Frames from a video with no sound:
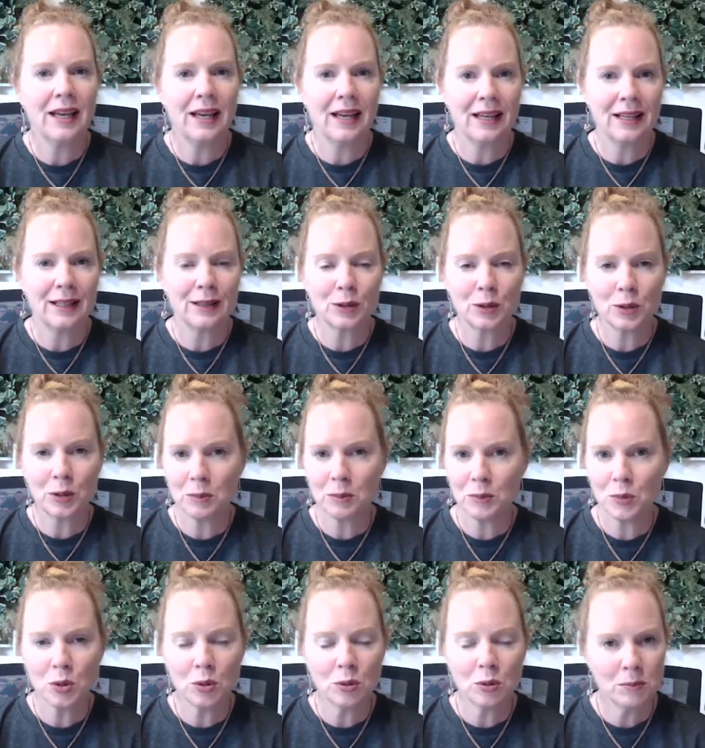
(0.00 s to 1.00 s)
and learn
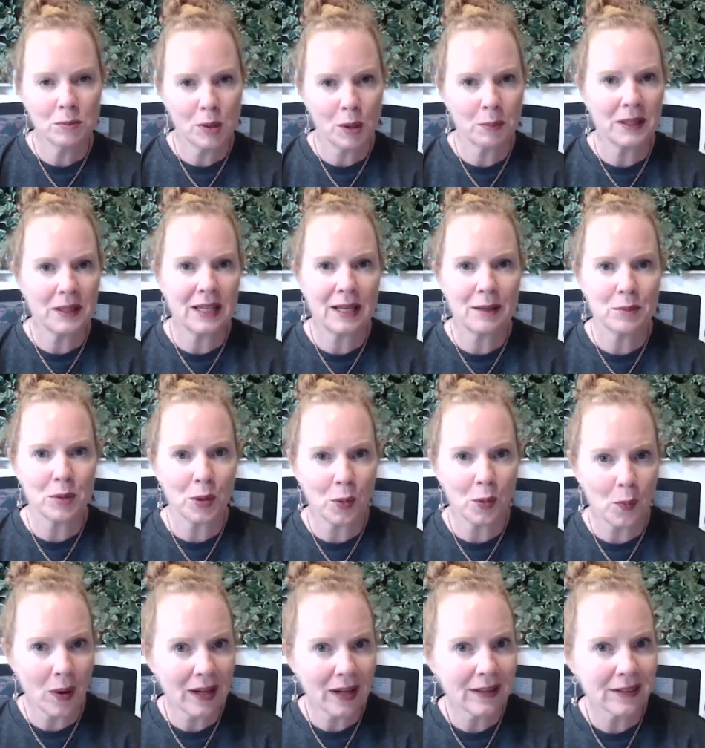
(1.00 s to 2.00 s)
more. Pop your name on the
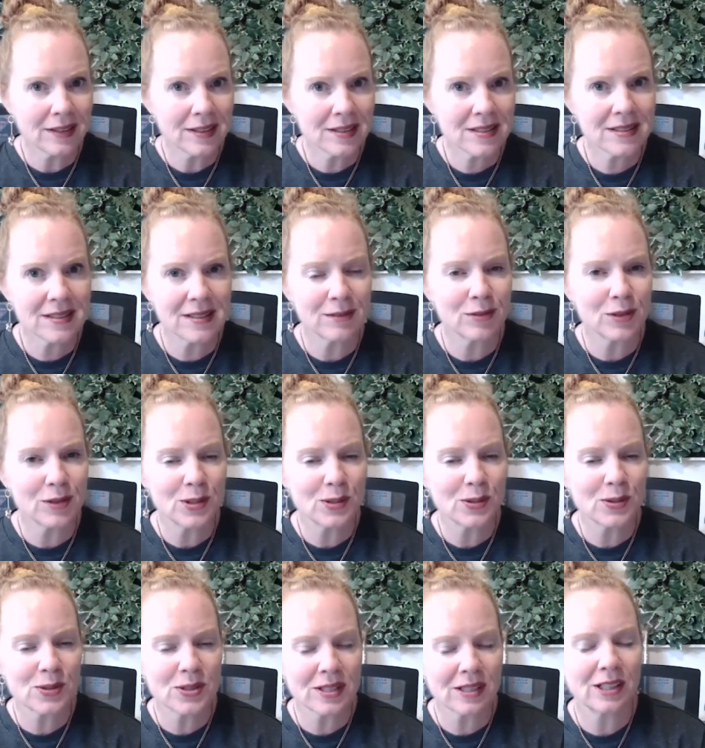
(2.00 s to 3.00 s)
wait list if the
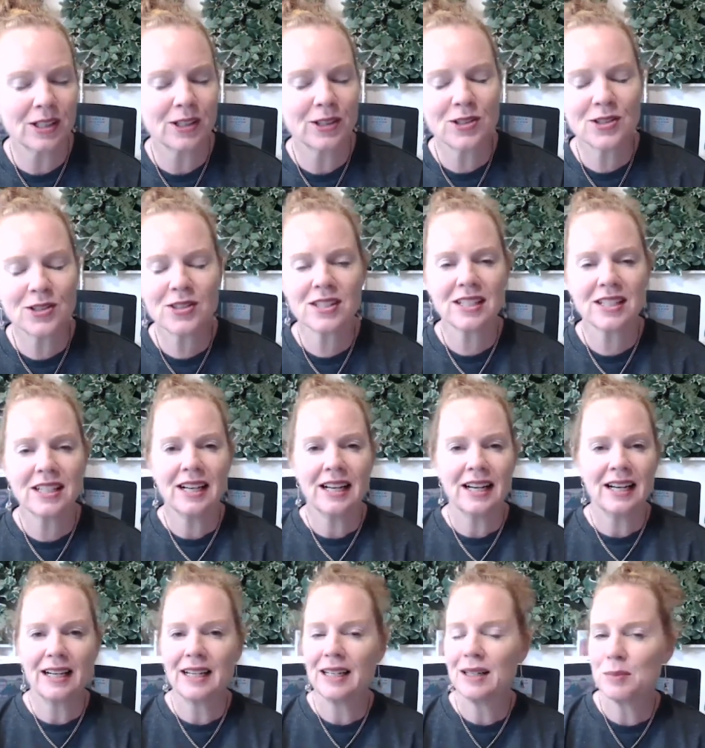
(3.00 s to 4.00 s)
doors are closed.
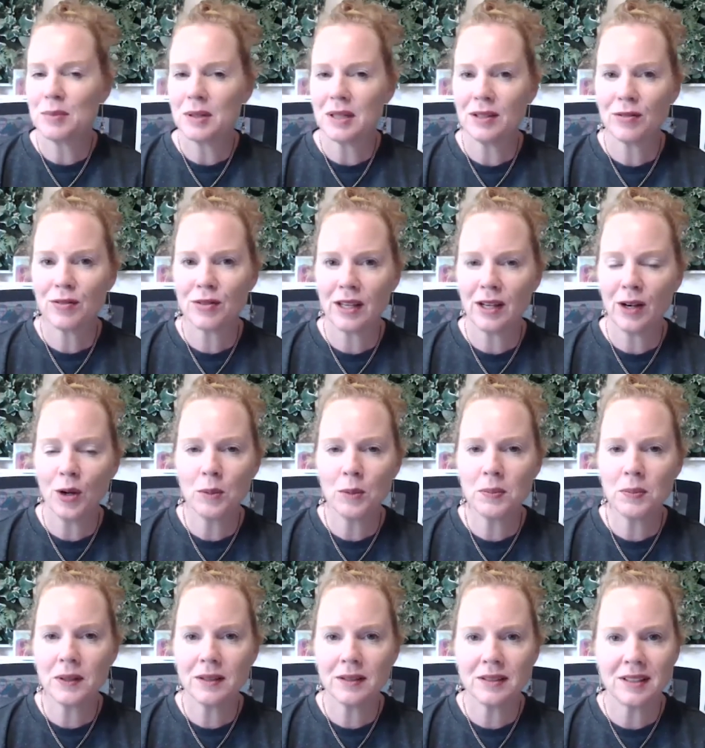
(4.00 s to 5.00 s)
Um, but if they're
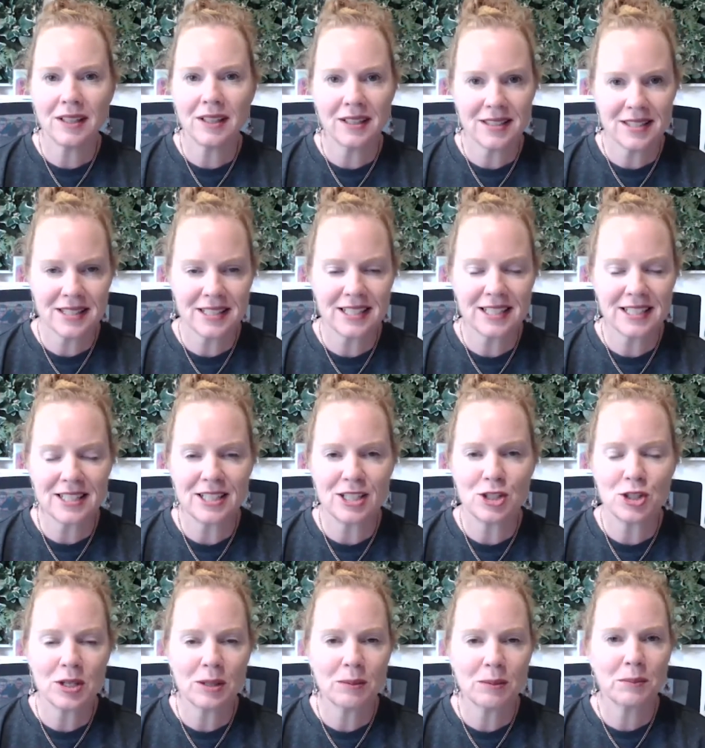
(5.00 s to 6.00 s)
open, I'd suggest you
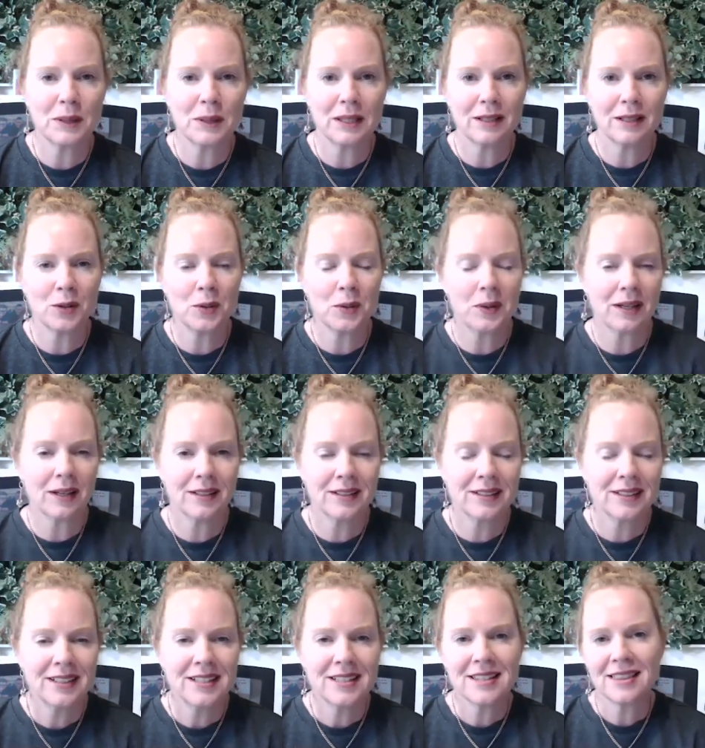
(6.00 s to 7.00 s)
jump in quick.
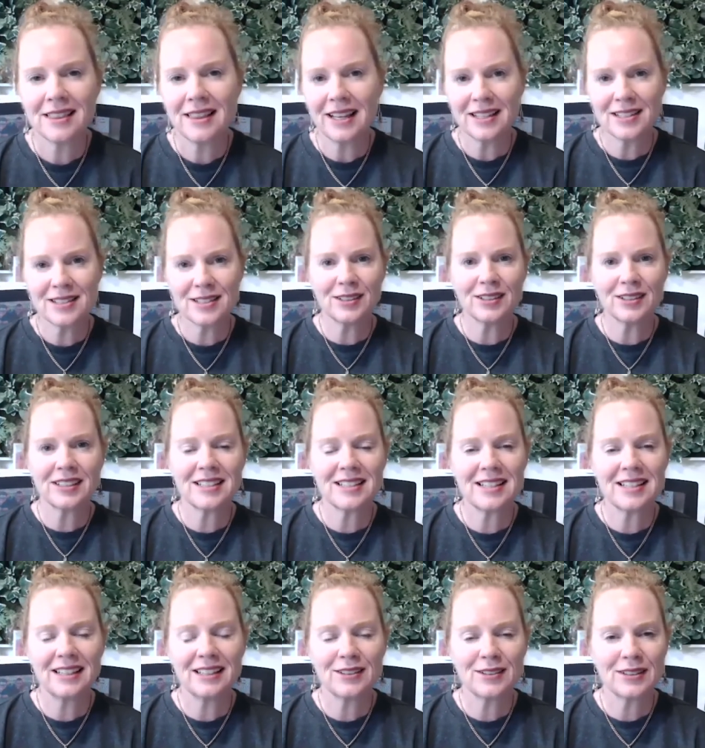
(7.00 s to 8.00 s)
Thanks a lot,
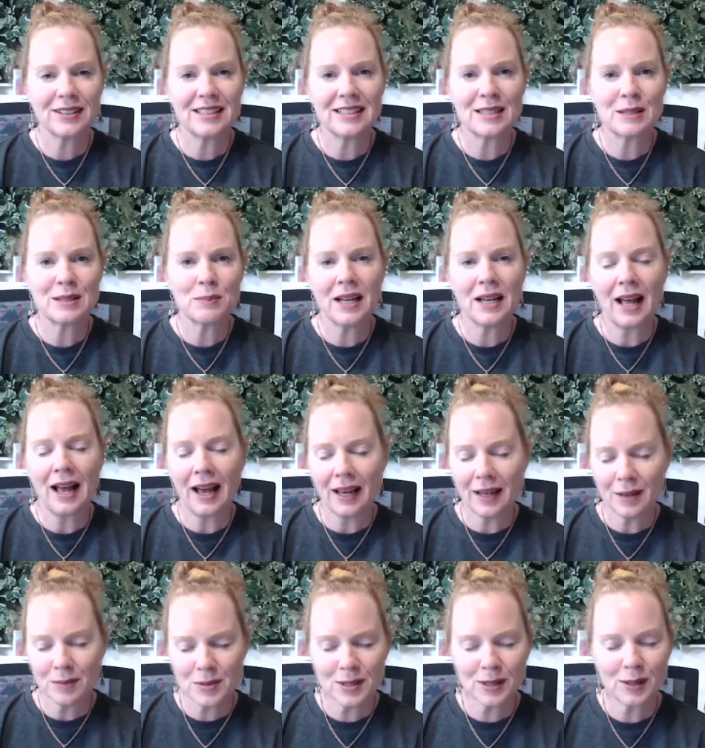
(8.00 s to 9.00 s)
Cassandra. It's been an
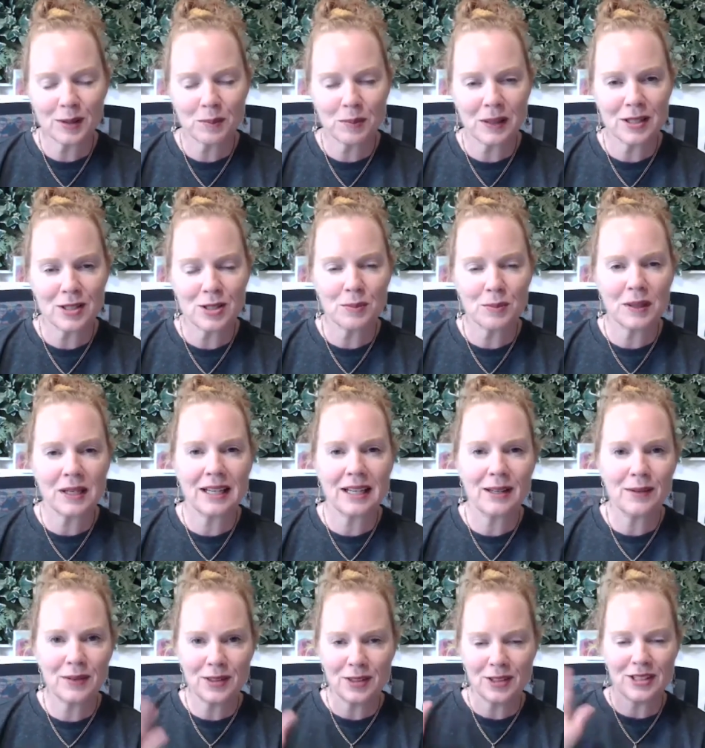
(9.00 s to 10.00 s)
absolute pleasure being
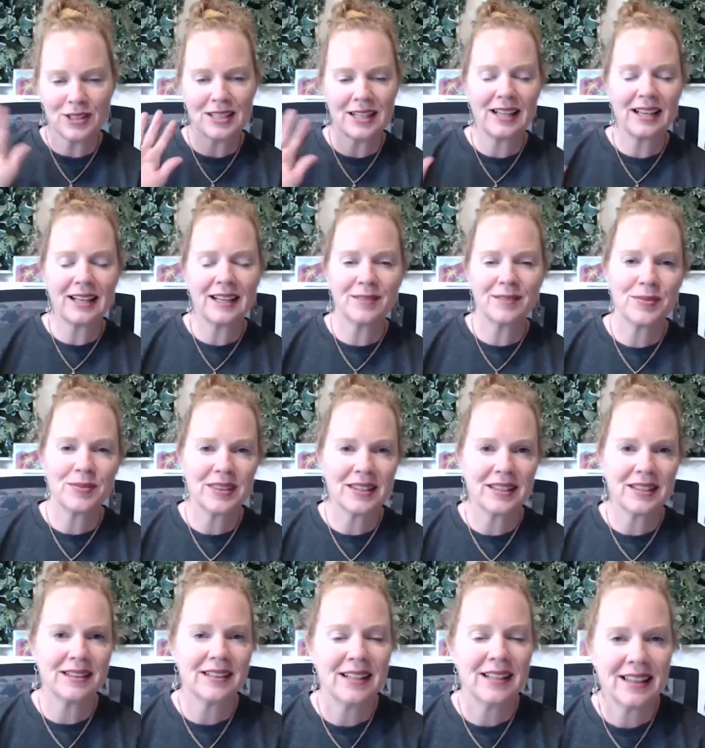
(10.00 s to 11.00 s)
here with you today.
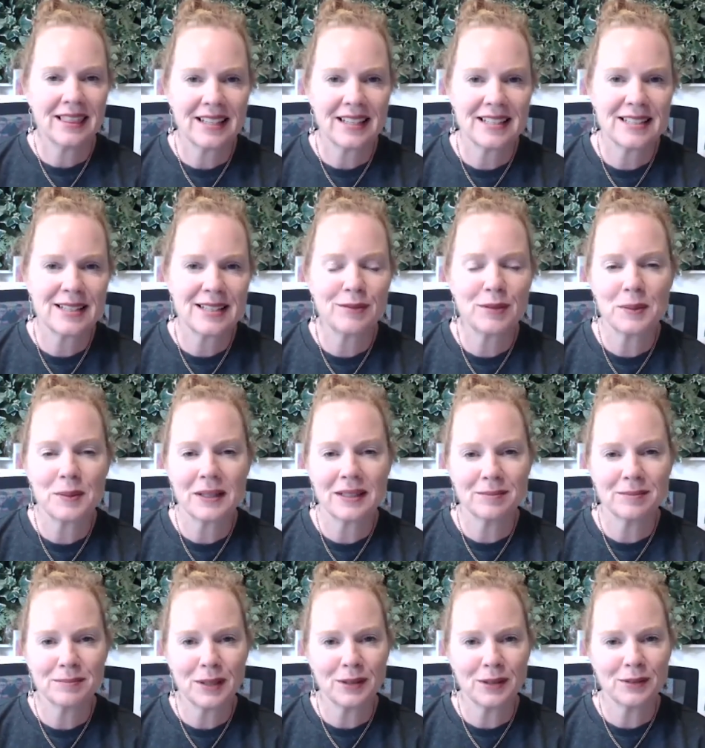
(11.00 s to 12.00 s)
Thanks,
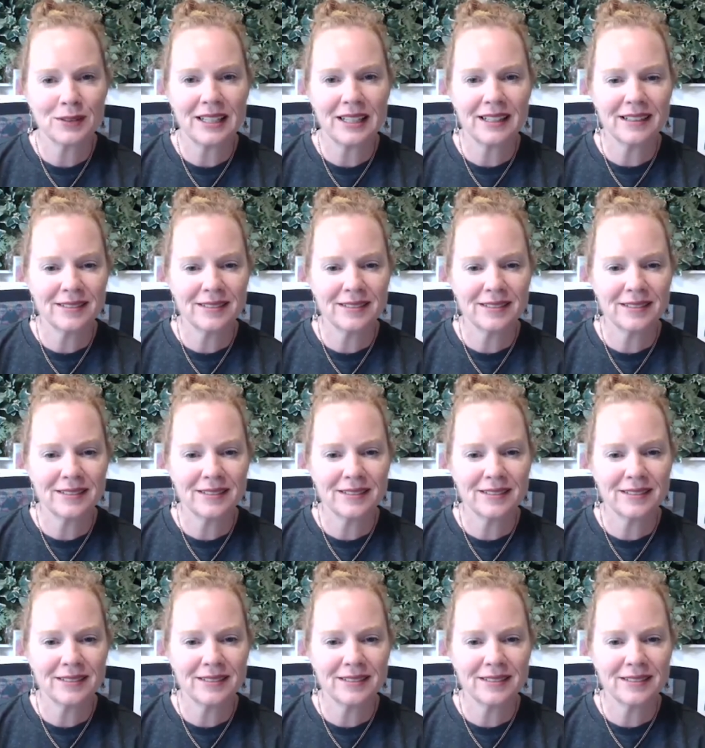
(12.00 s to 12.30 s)
everyone. Bye for now.